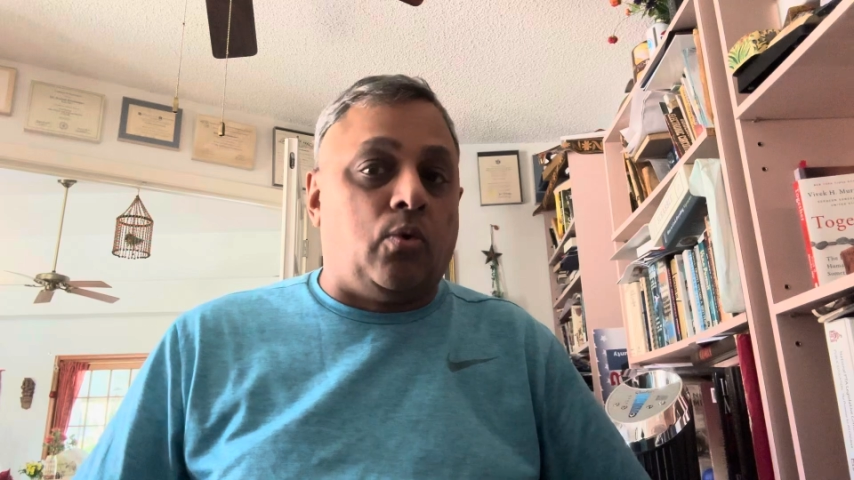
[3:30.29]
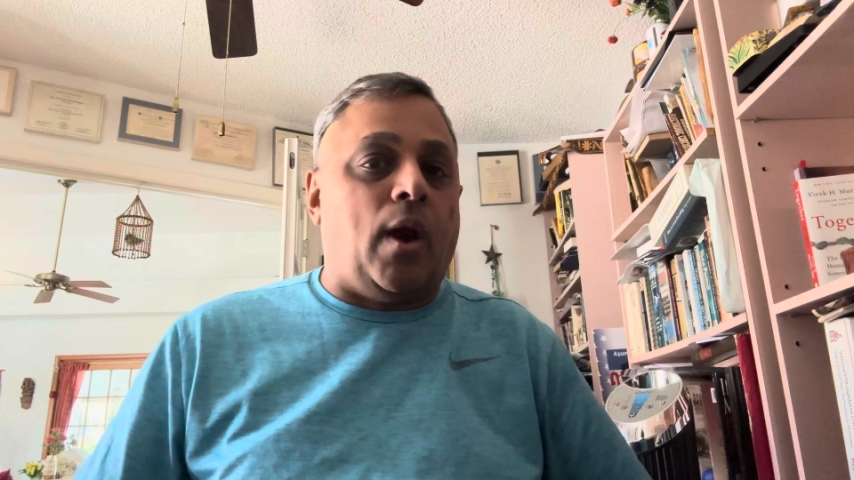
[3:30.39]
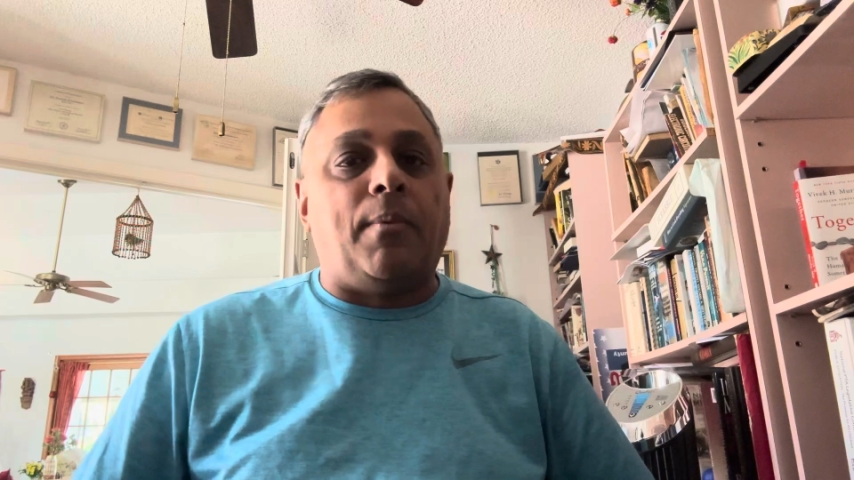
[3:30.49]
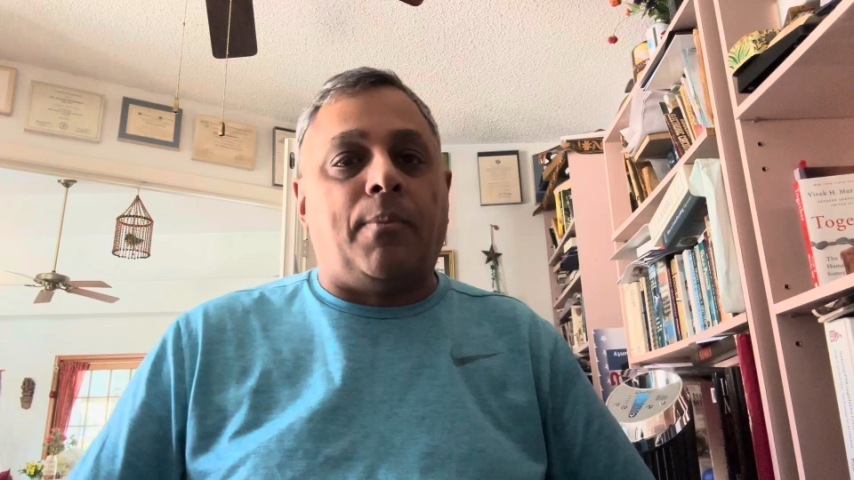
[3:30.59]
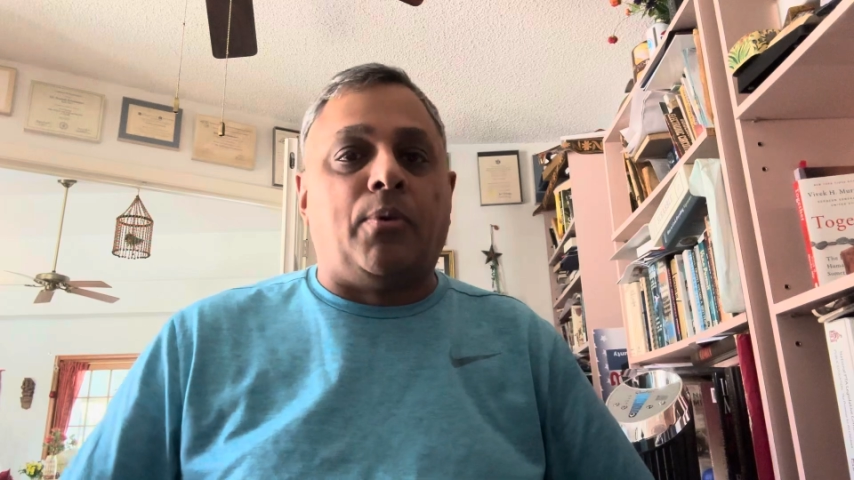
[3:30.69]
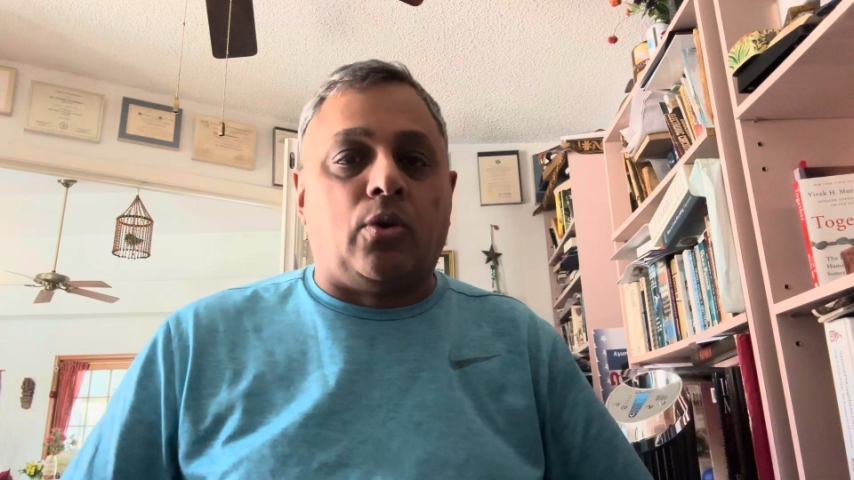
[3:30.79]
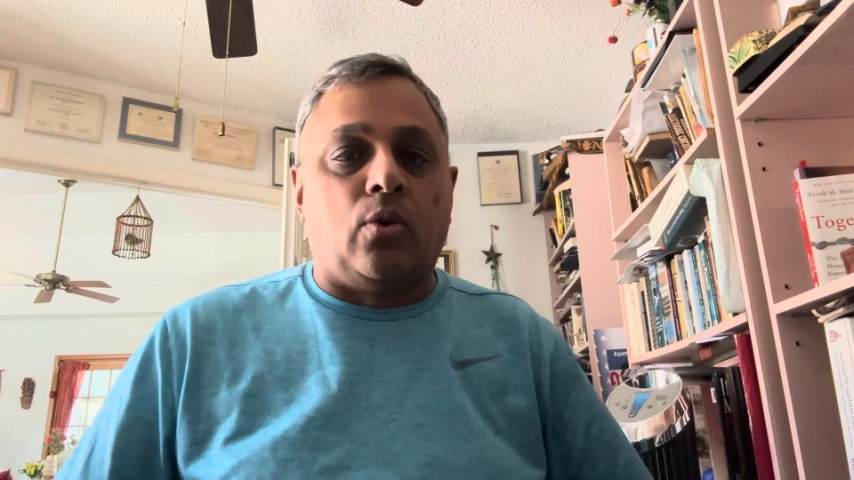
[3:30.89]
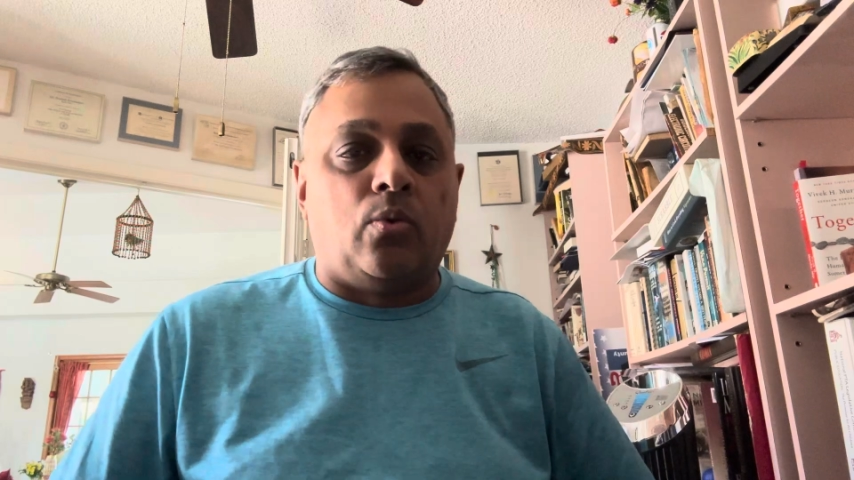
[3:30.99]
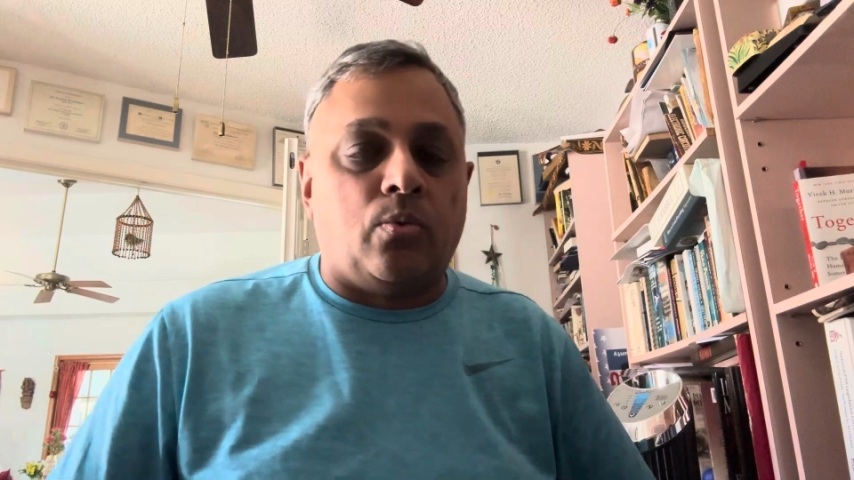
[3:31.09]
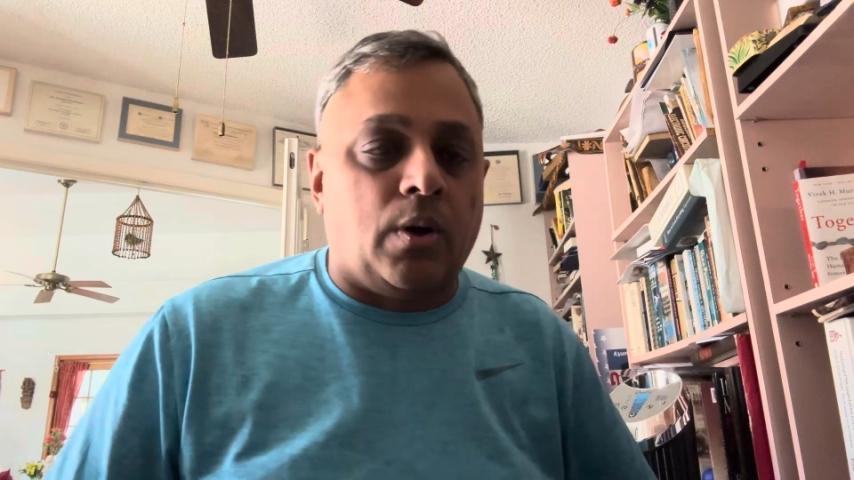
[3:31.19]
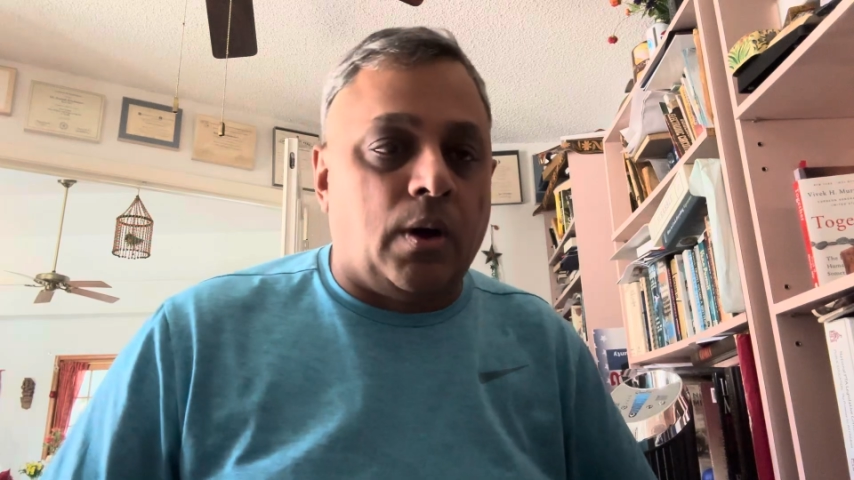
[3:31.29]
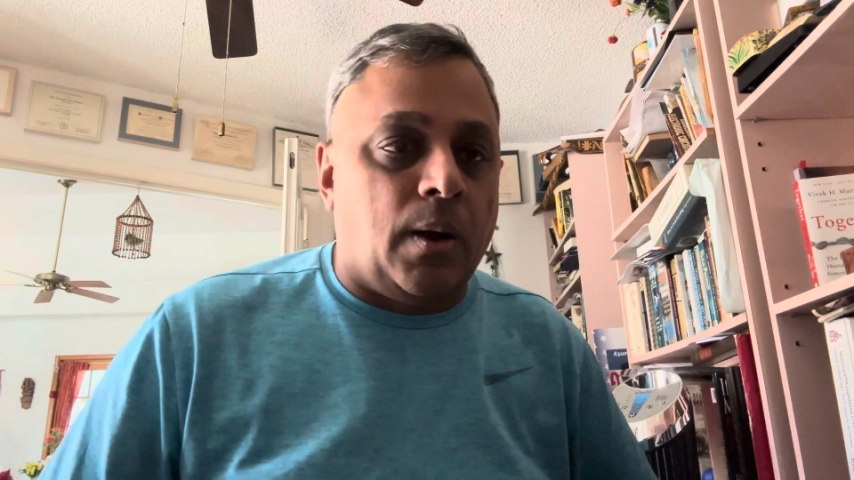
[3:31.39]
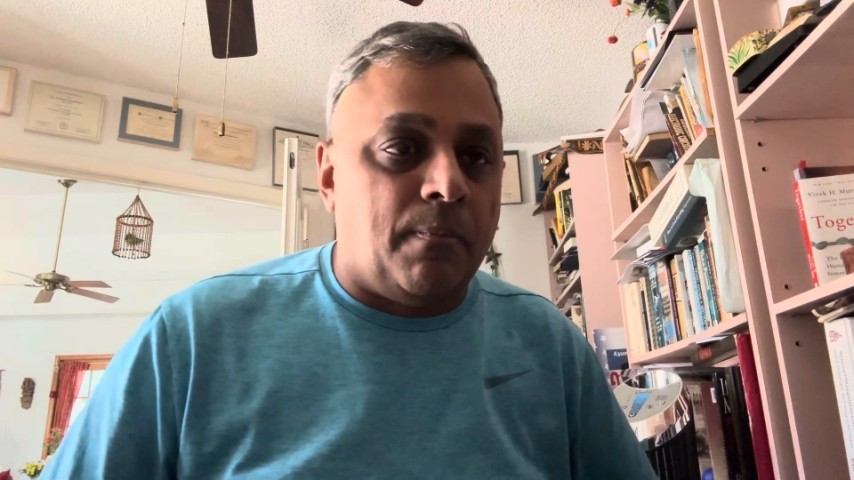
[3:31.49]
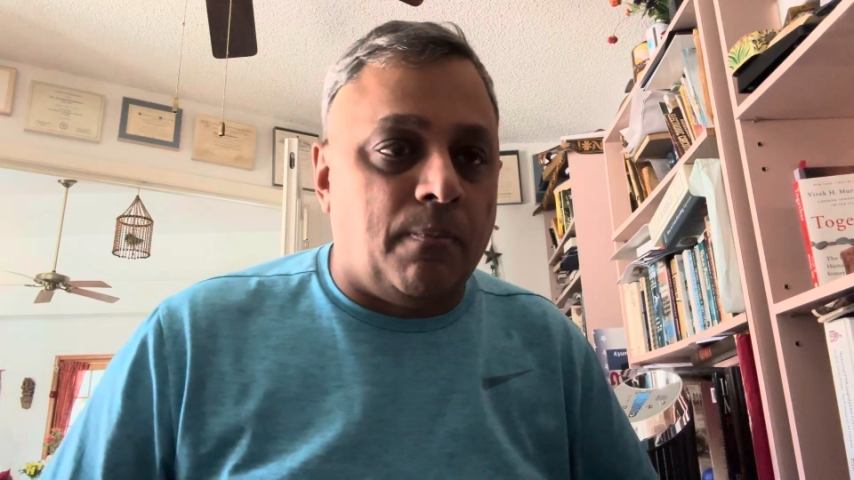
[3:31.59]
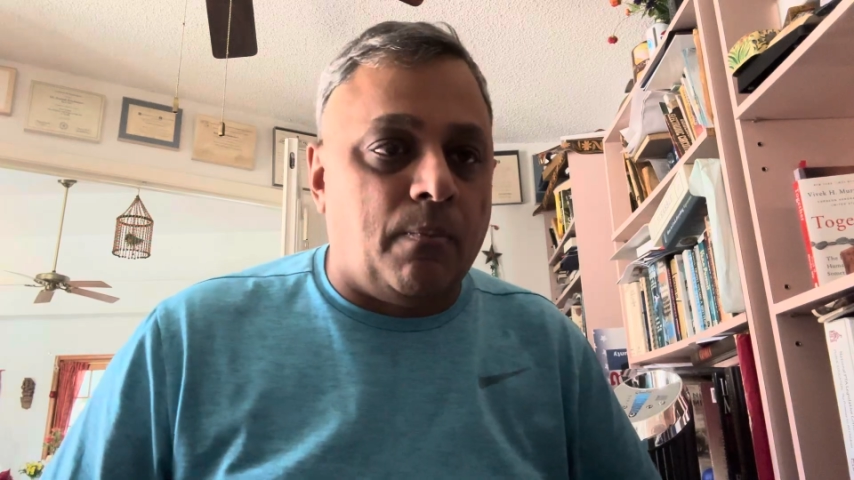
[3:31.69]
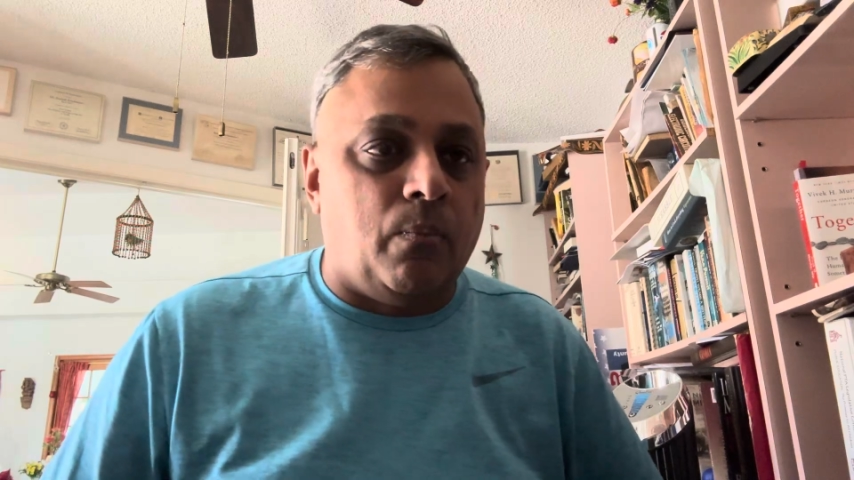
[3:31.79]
Graham episode,